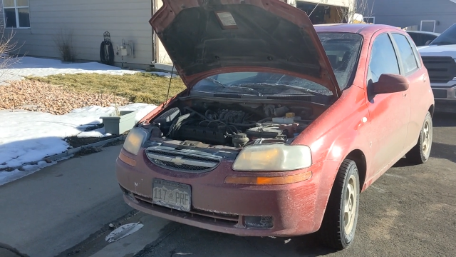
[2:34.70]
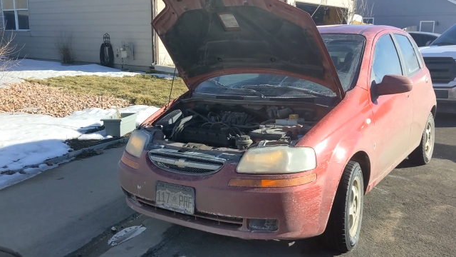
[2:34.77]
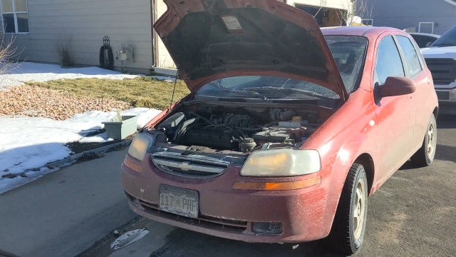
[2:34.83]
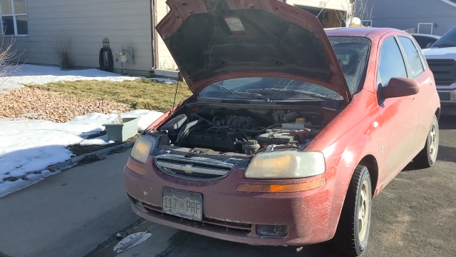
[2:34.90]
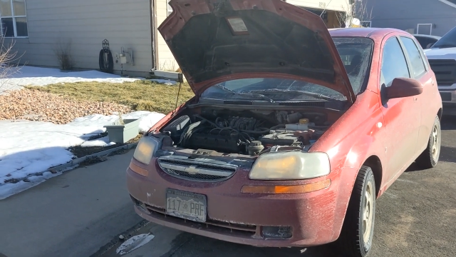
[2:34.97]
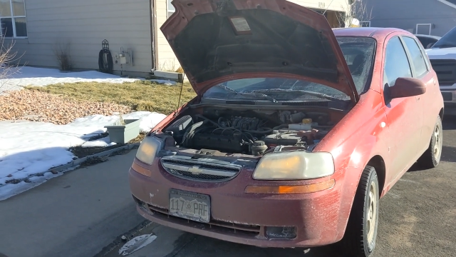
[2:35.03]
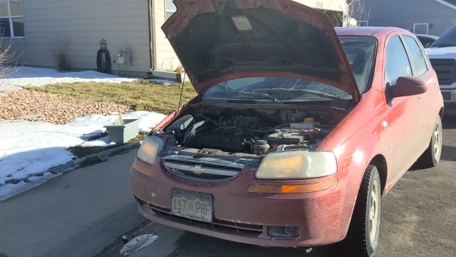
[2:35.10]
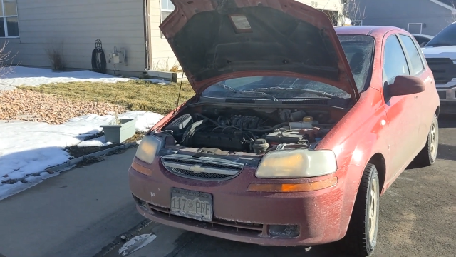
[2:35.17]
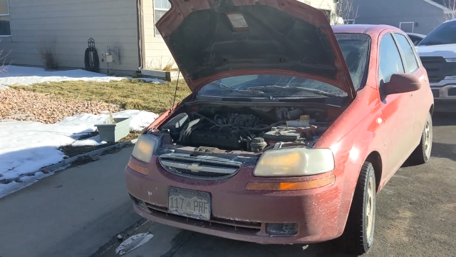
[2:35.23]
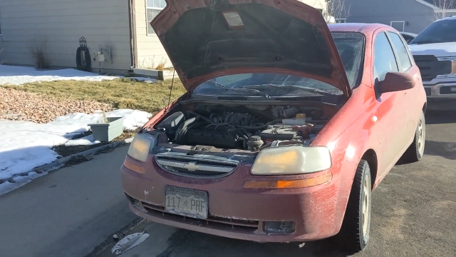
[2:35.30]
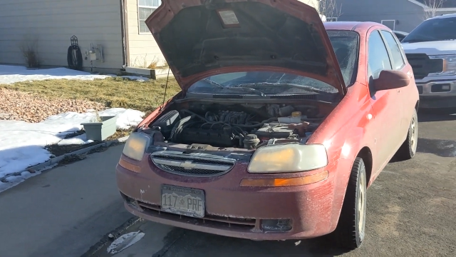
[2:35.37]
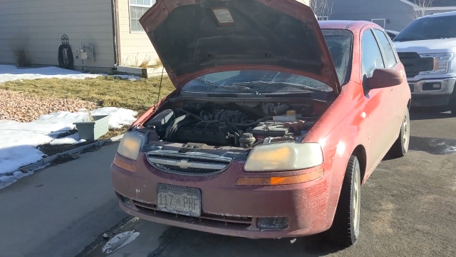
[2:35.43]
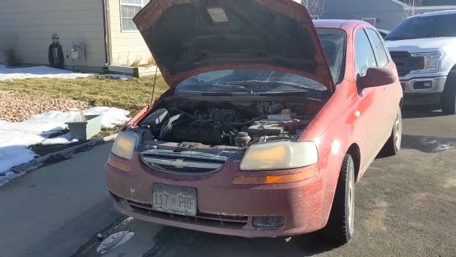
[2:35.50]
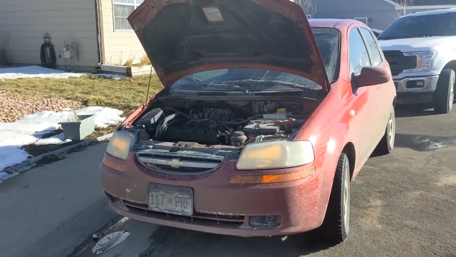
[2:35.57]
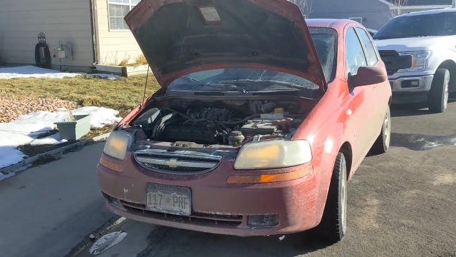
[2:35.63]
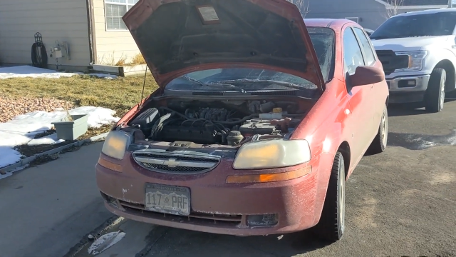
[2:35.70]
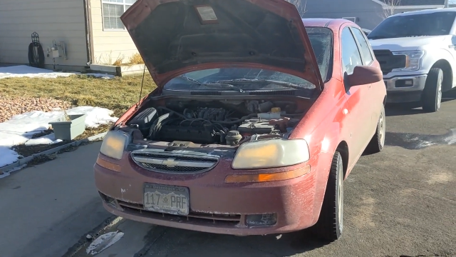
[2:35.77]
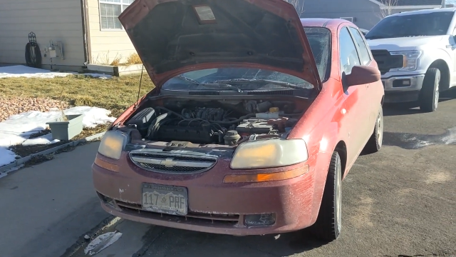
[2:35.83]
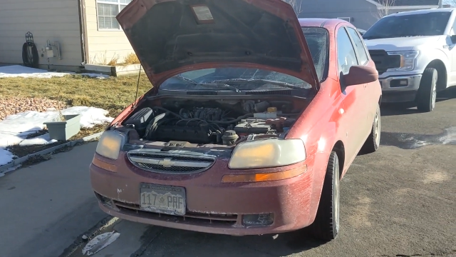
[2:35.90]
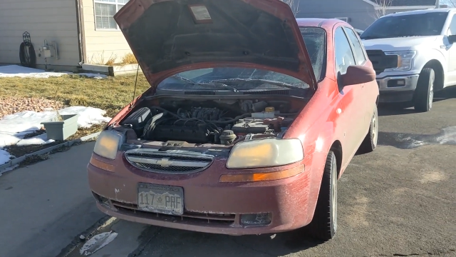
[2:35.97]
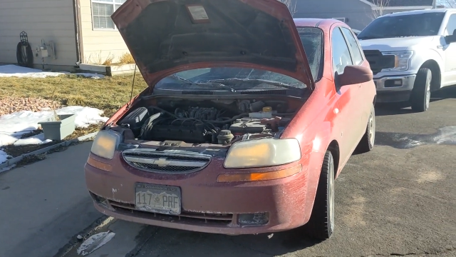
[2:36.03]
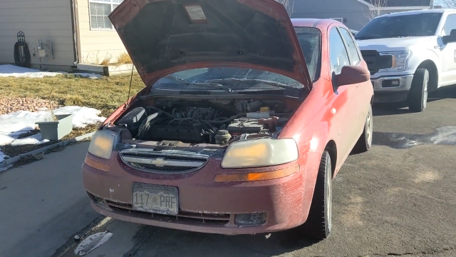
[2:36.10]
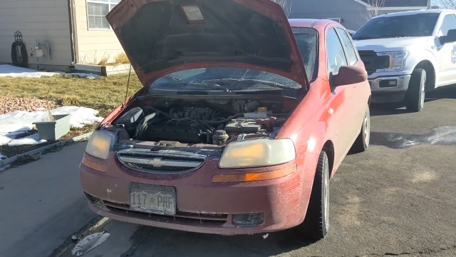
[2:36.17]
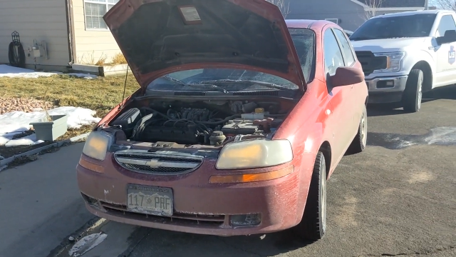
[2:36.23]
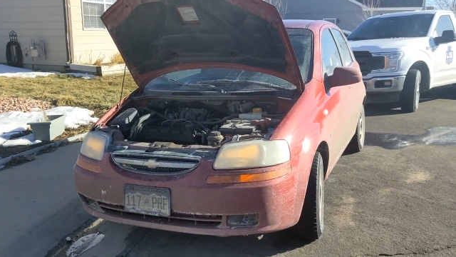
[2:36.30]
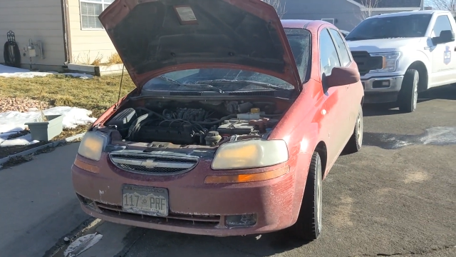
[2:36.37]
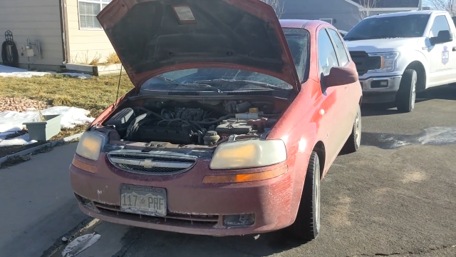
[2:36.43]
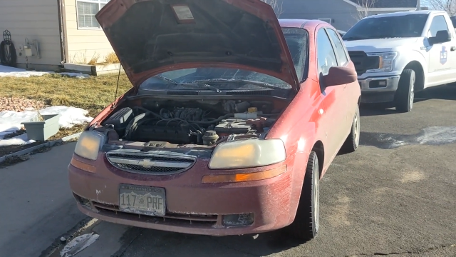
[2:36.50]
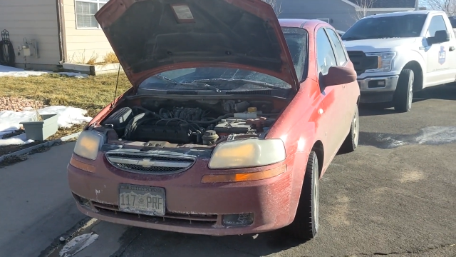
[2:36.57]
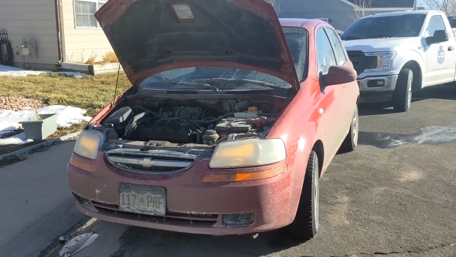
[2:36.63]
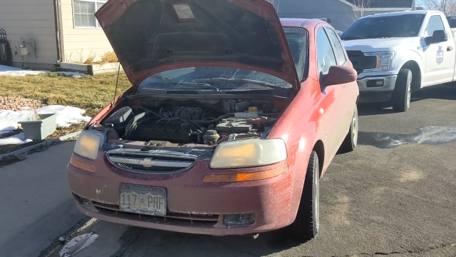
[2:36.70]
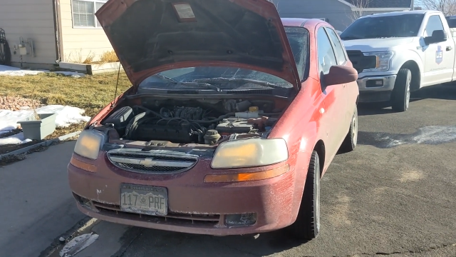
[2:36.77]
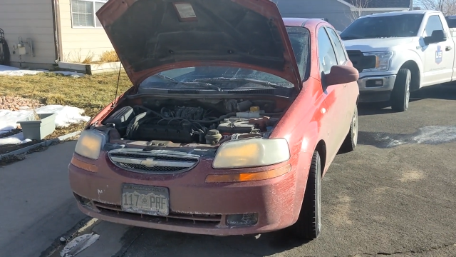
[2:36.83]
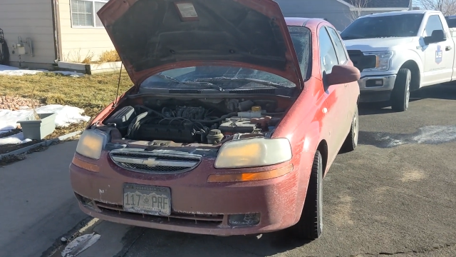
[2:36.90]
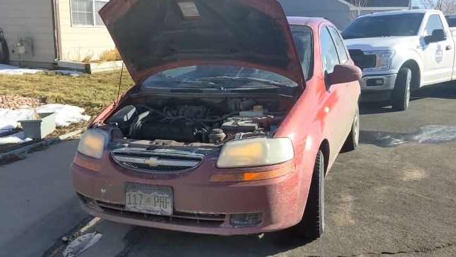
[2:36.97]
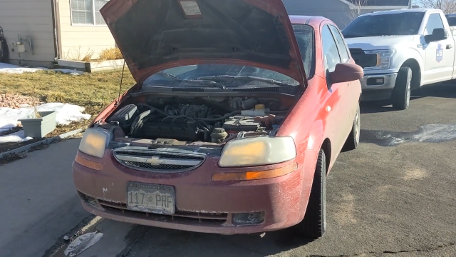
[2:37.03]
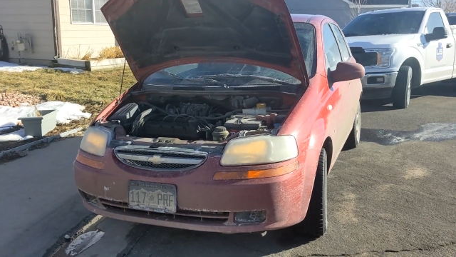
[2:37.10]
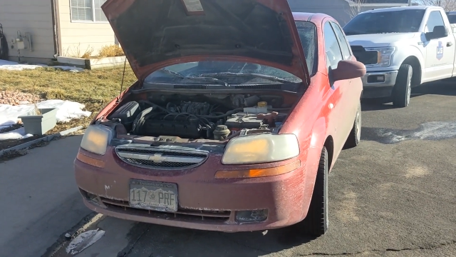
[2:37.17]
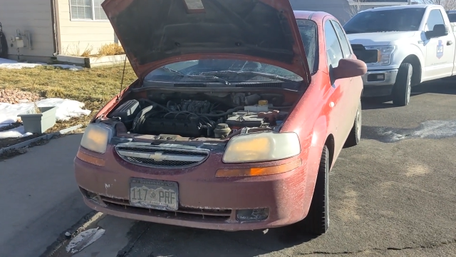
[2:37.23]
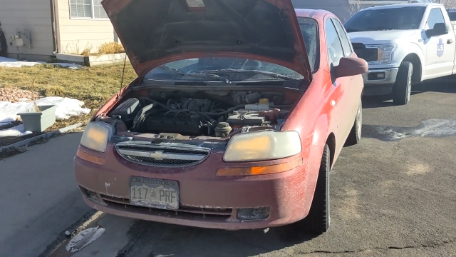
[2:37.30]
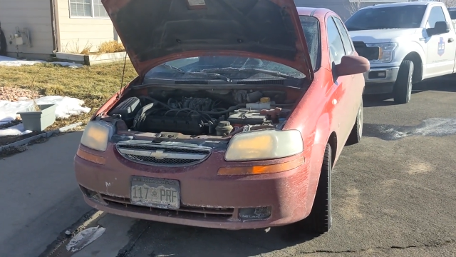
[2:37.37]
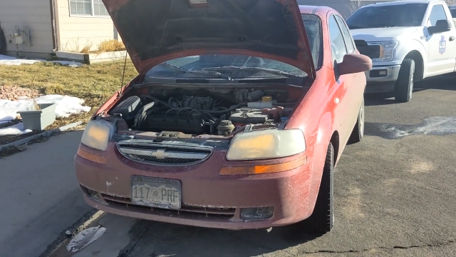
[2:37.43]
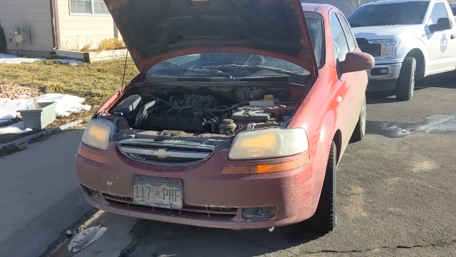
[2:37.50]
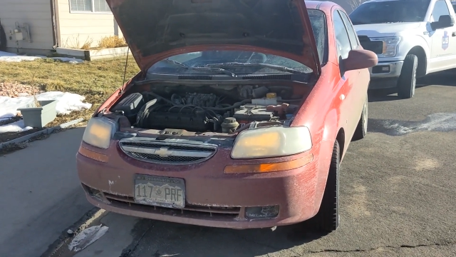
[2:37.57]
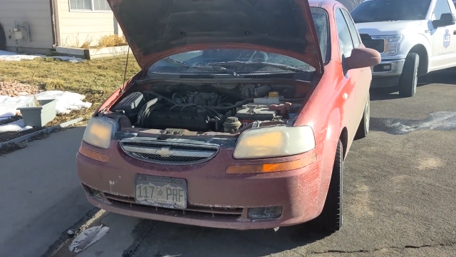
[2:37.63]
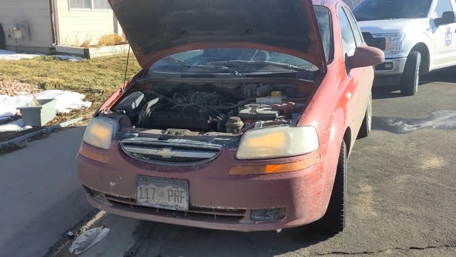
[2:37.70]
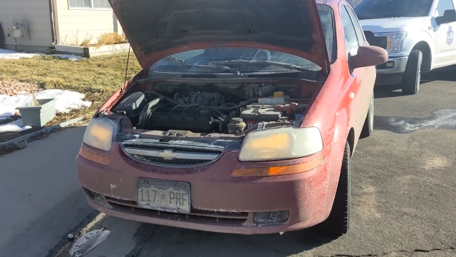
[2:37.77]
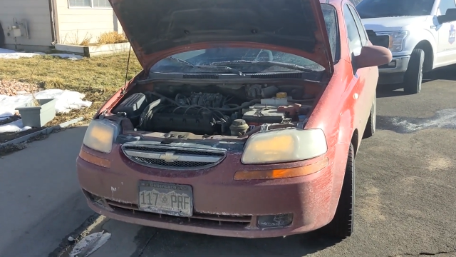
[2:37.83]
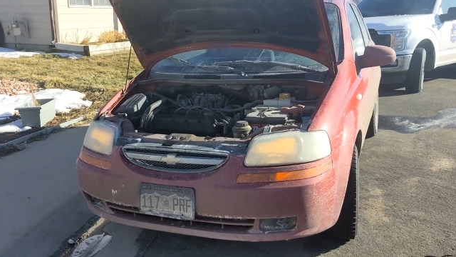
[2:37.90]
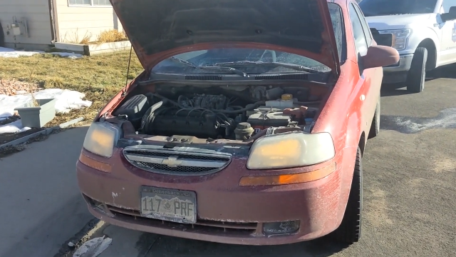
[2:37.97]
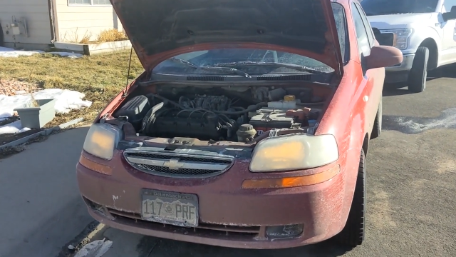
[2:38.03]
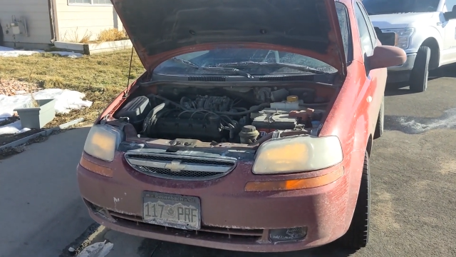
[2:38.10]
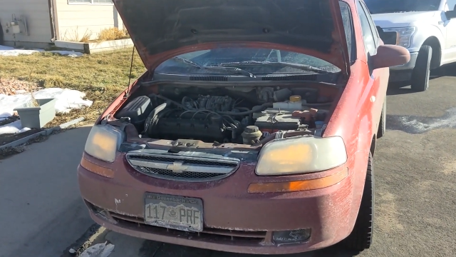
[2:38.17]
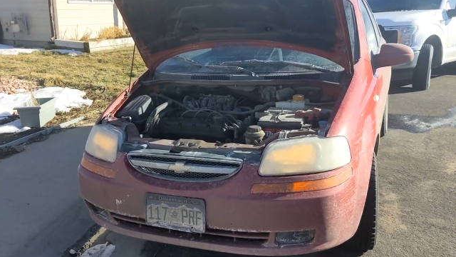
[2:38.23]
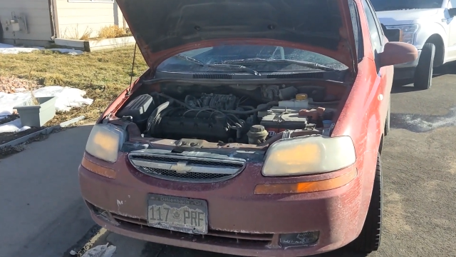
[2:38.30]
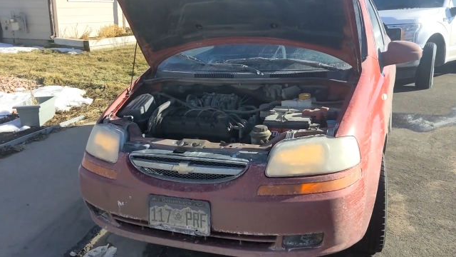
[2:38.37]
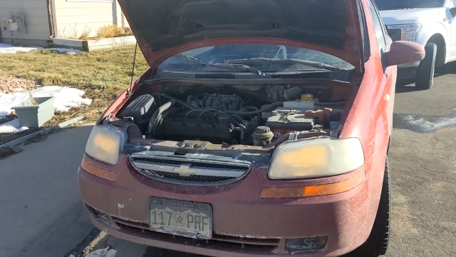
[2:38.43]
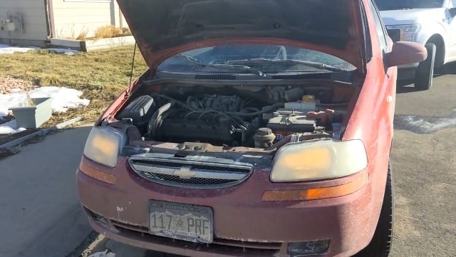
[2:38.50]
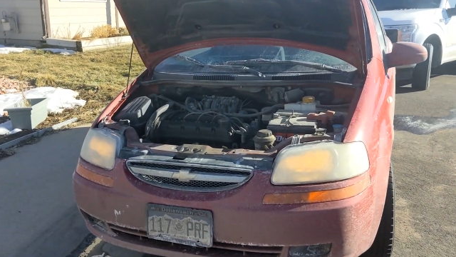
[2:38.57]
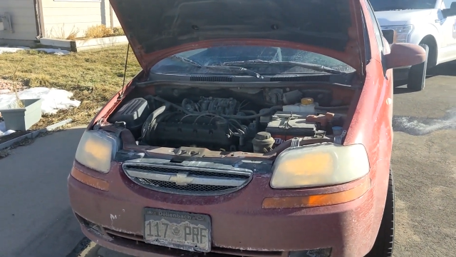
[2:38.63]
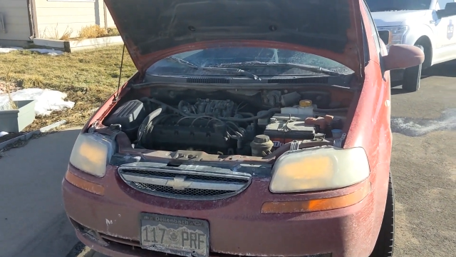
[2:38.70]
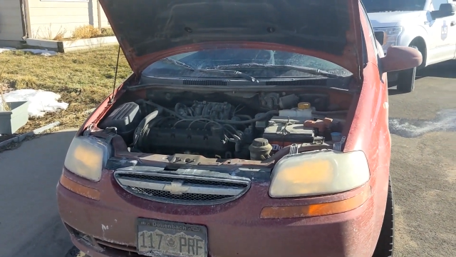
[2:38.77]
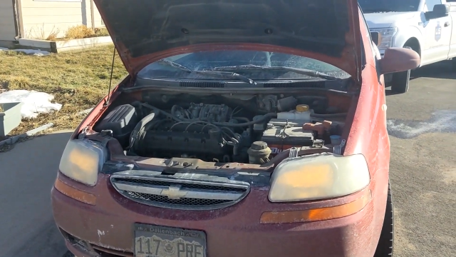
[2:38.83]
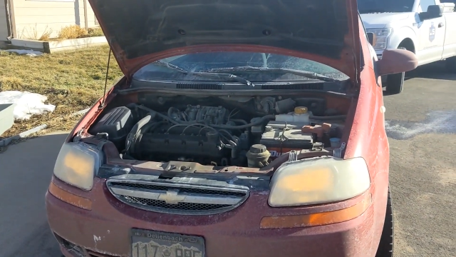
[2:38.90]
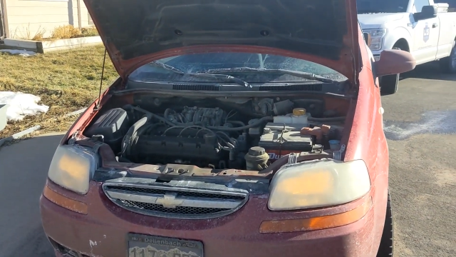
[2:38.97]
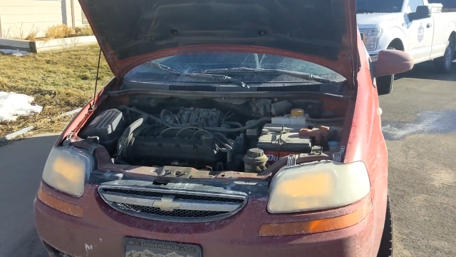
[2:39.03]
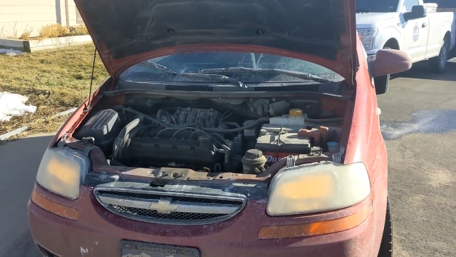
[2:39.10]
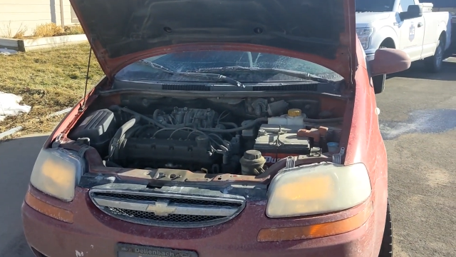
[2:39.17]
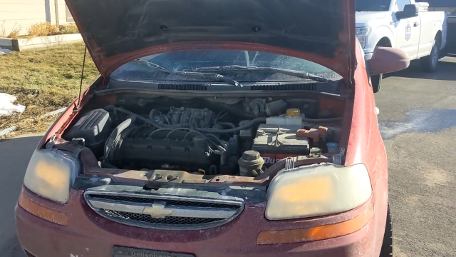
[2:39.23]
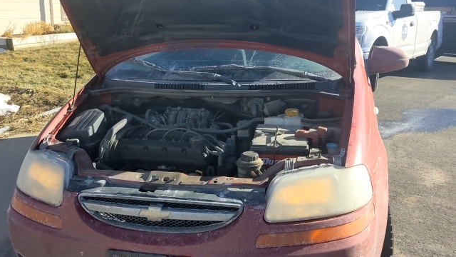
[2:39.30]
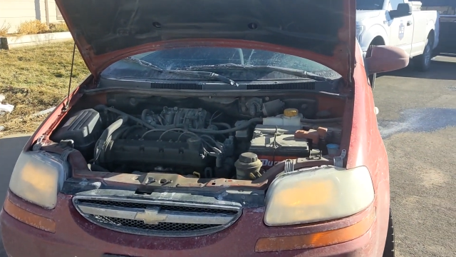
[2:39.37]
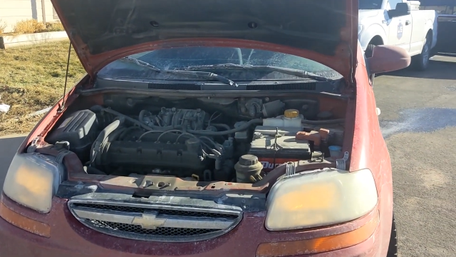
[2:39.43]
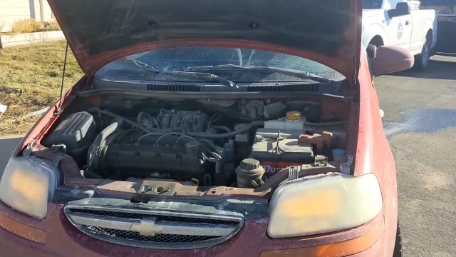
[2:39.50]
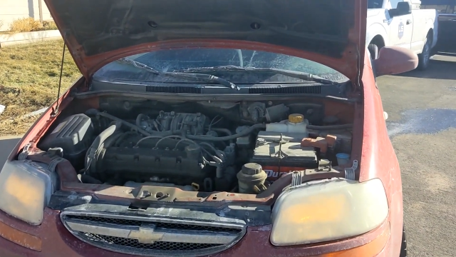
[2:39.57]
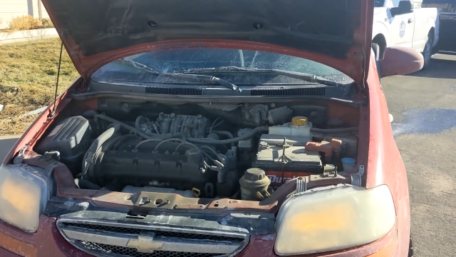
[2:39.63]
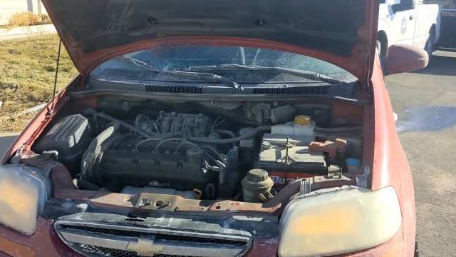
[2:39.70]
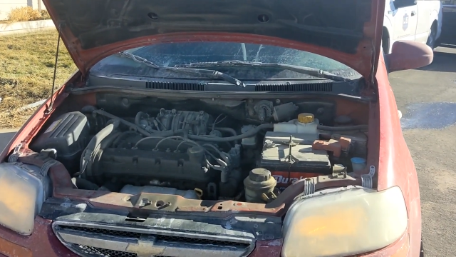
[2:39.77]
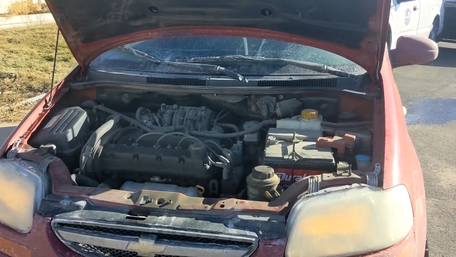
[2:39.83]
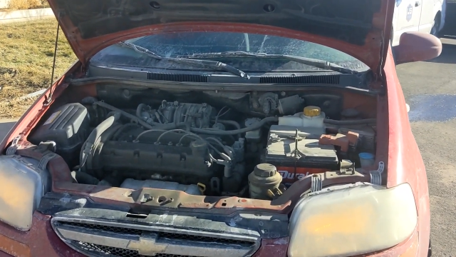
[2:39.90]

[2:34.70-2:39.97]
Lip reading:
[unreadable: no face in view]